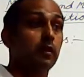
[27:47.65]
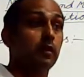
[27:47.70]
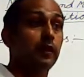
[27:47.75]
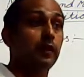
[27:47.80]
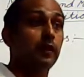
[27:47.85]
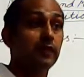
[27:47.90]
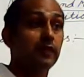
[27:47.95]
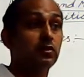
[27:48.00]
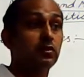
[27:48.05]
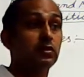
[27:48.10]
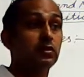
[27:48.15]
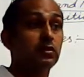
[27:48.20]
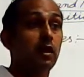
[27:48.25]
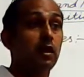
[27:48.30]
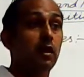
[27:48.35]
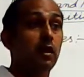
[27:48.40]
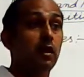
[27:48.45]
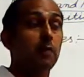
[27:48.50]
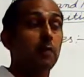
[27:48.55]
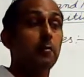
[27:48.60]
Next is
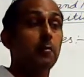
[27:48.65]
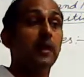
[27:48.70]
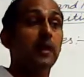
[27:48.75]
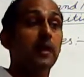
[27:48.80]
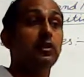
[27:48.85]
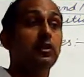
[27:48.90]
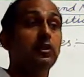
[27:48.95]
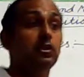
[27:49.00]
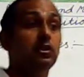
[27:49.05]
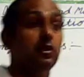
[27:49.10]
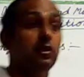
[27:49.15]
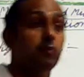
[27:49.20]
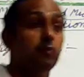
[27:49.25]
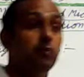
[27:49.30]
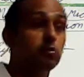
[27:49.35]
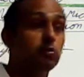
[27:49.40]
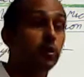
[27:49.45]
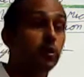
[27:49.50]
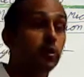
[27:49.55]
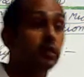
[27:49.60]
the magnesium.
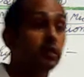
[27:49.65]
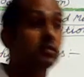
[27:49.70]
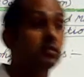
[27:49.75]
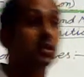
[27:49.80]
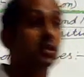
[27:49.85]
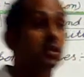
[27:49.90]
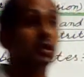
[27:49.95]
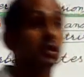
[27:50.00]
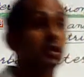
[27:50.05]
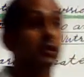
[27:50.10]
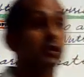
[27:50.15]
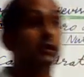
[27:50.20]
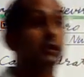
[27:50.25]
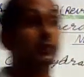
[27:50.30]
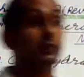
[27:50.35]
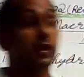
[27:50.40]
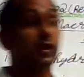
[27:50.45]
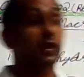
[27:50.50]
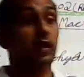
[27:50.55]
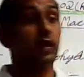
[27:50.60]
So
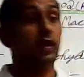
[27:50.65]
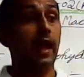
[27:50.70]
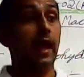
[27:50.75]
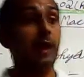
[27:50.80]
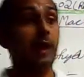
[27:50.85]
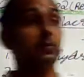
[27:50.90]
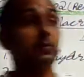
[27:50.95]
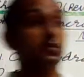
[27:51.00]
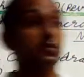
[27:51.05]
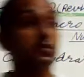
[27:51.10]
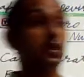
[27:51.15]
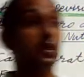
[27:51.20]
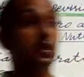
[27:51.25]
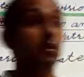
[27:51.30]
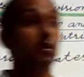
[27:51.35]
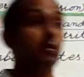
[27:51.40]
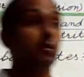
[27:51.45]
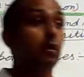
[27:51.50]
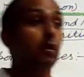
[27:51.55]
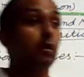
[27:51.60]
it helps
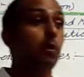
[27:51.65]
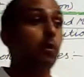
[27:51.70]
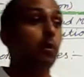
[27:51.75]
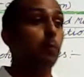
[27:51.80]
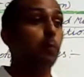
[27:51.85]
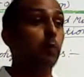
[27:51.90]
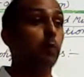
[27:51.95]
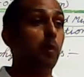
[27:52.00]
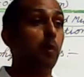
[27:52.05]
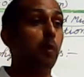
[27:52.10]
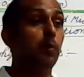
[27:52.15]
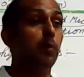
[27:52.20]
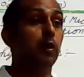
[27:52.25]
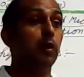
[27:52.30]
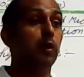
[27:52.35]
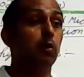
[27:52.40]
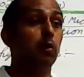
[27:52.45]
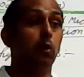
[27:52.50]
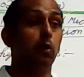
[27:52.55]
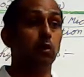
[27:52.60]
in
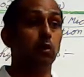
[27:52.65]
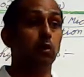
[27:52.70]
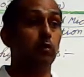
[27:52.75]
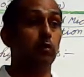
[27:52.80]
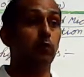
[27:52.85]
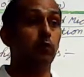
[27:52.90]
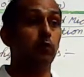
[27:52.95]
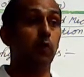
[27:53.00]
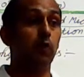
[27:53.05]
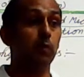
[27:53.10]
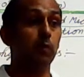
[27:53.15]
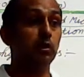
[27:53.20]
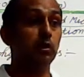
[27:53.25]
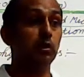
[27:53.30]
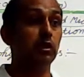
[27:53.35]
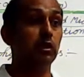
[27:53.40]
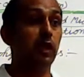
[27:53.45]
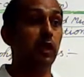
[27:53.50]
proper growth, formation,